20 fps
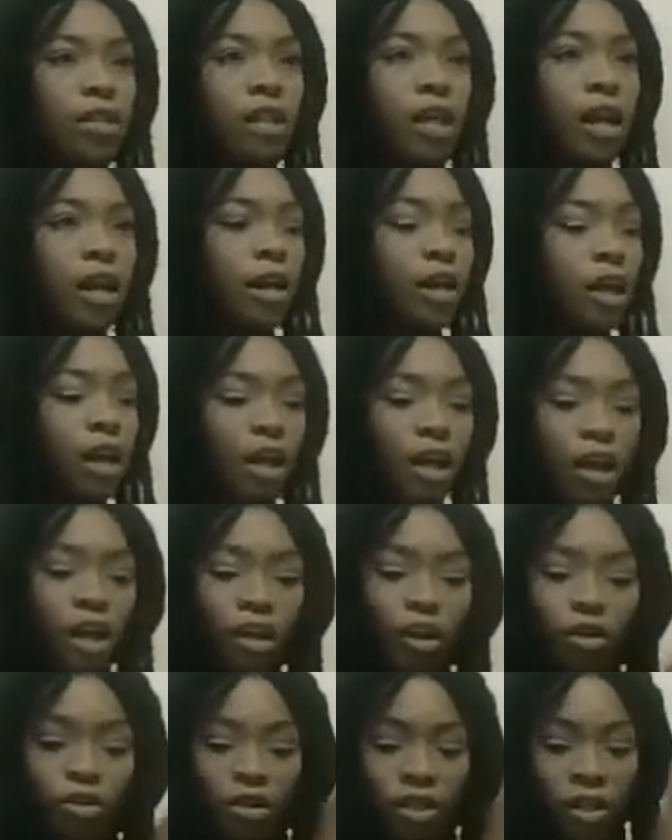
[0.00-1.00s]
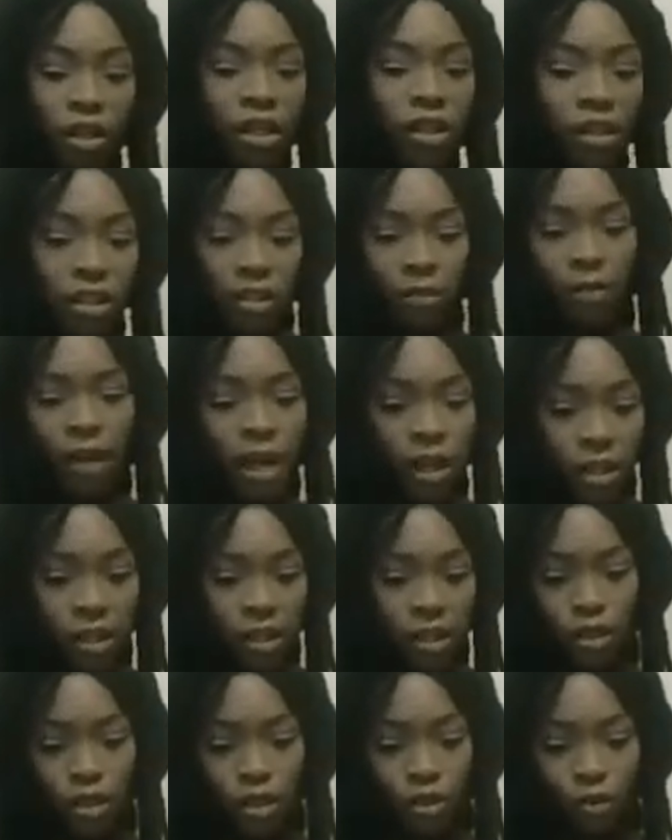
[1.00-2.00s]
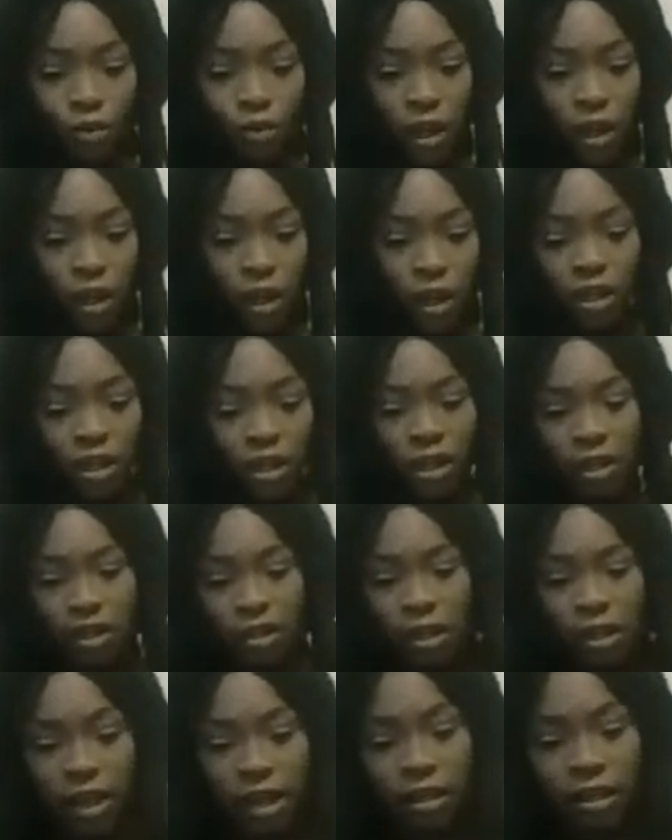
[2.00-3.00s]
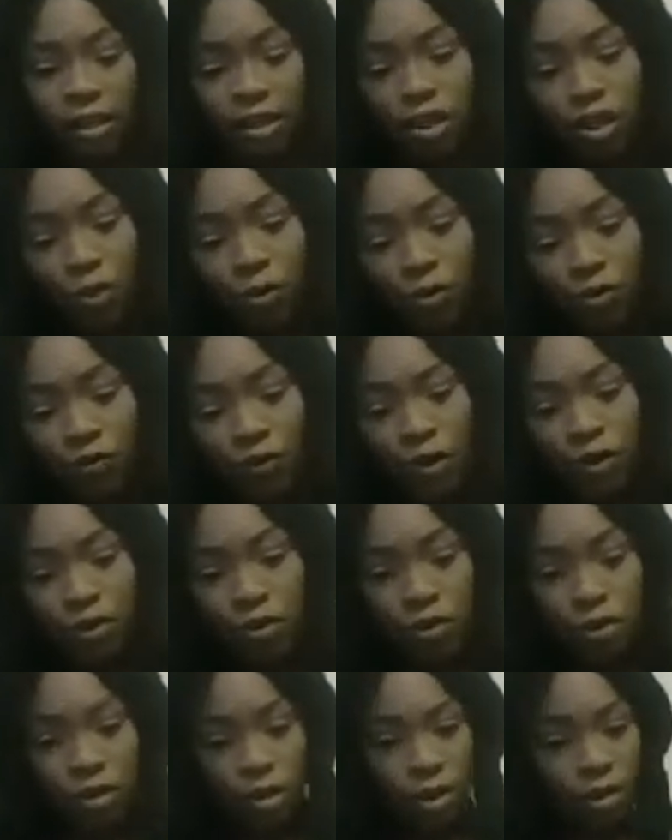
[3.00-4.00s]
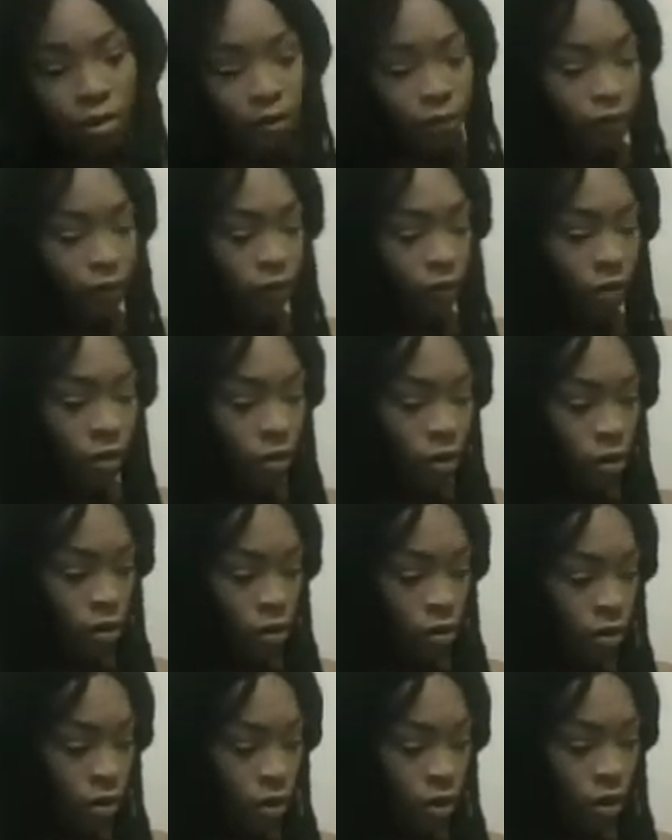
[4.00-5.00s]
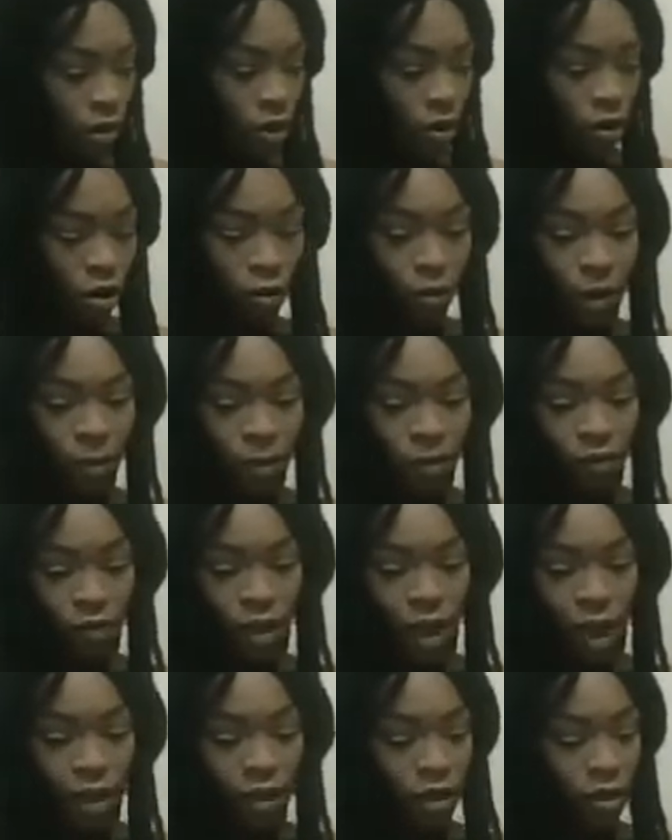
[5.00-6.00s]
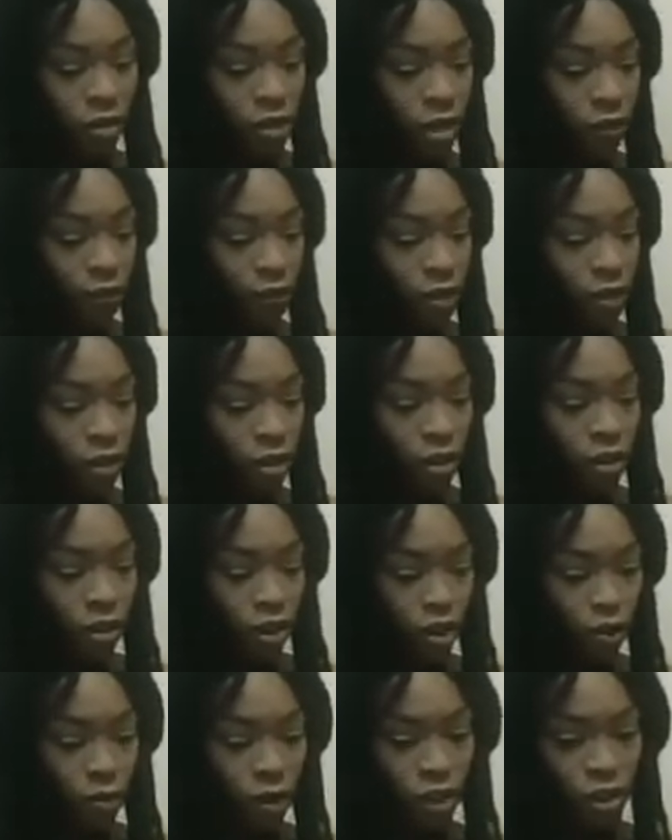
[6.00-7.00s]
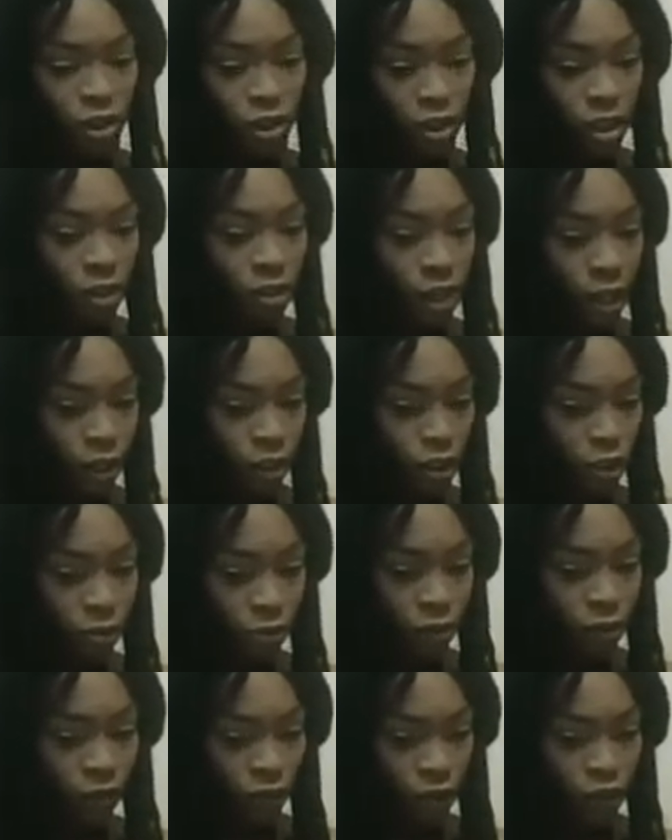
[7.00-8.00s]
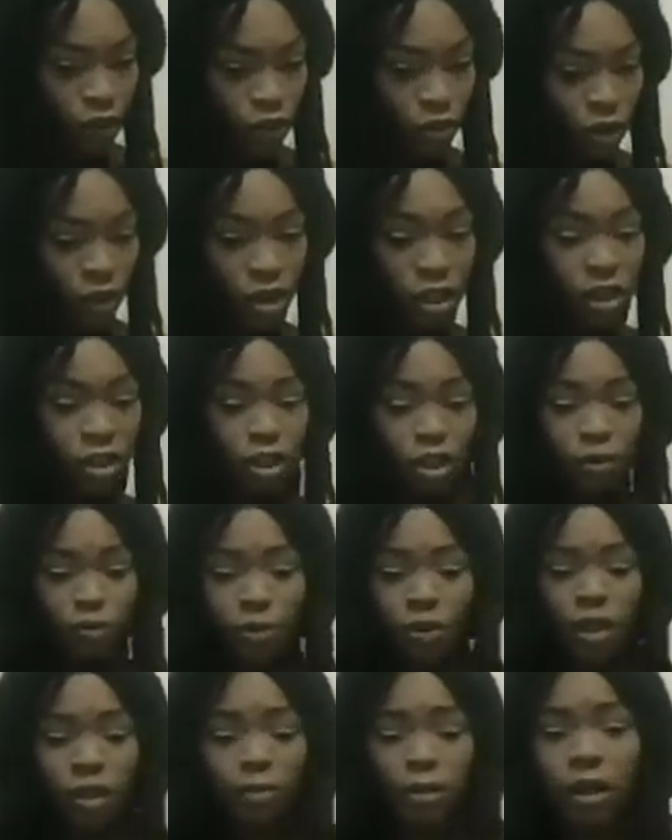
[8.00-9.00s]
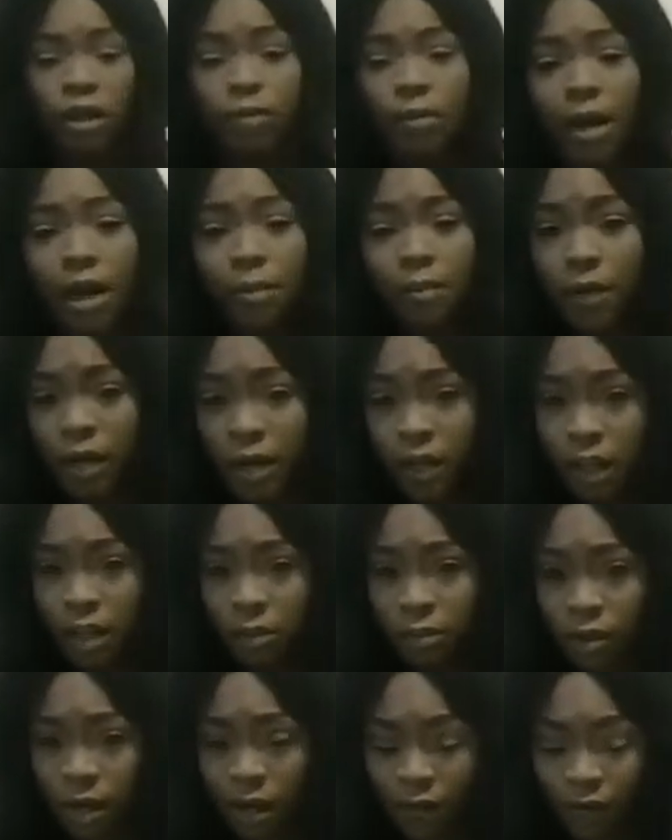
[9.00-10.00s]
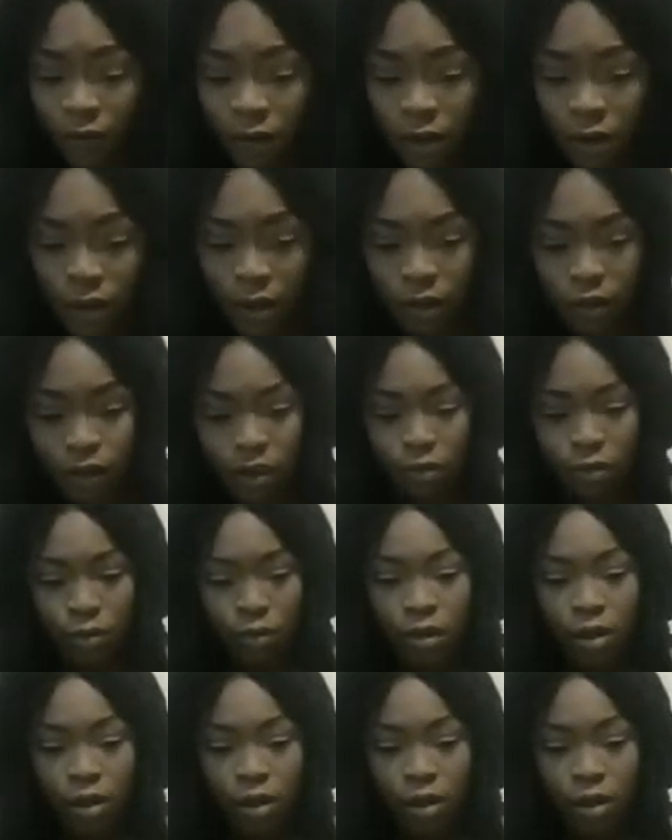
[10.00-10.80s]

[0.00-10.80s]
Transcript: like you just in some kind of situation that's like the superficial stuff. You know, or maybe you've gotten yourself into a situation that's like superficial. It could just really be about money is what I feel like too.